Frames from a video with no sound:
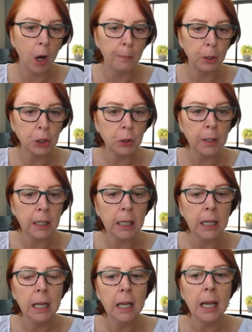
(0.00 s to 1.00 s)
an
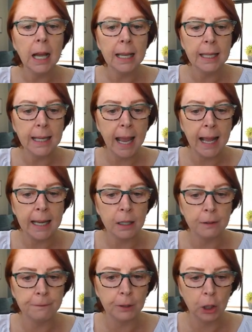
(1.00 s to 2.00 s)
opportunity, I can add
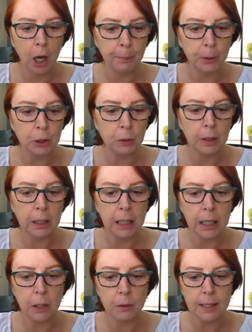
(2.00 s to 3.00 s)
in a full opportunity
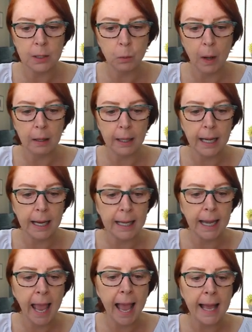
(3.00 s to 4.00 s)
here as well. And I
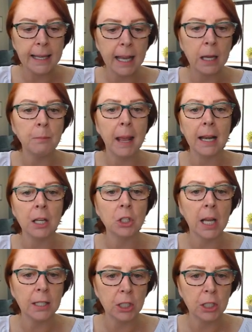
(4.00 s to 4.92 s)
can add and manage